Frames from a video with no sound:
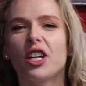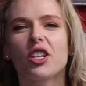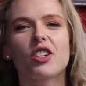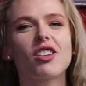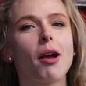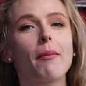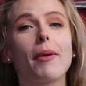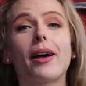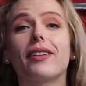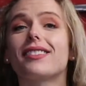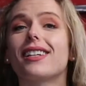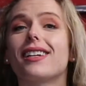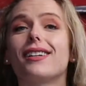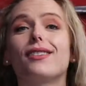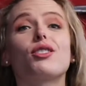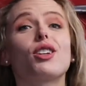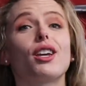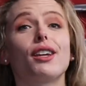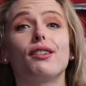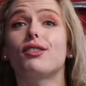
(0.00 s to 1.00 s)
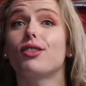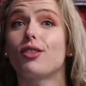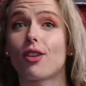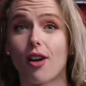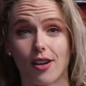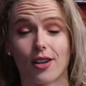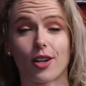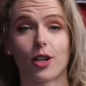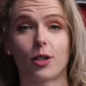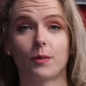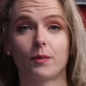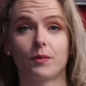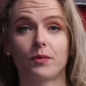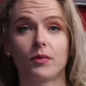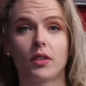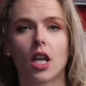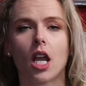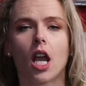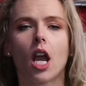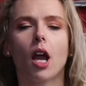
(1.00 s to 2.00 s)
You're talking about 10 shades darker.
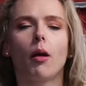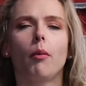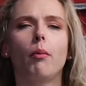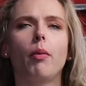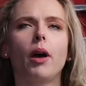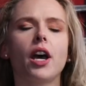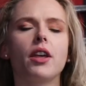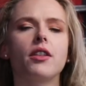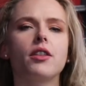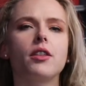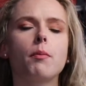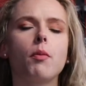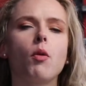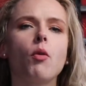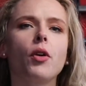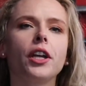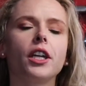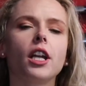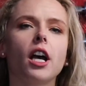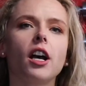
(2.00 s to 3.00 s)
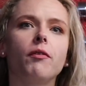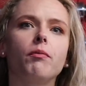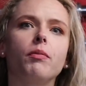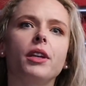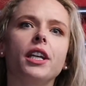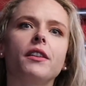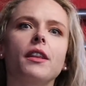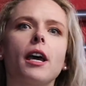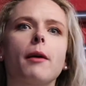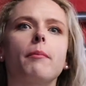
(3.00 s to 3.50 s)
But the point of being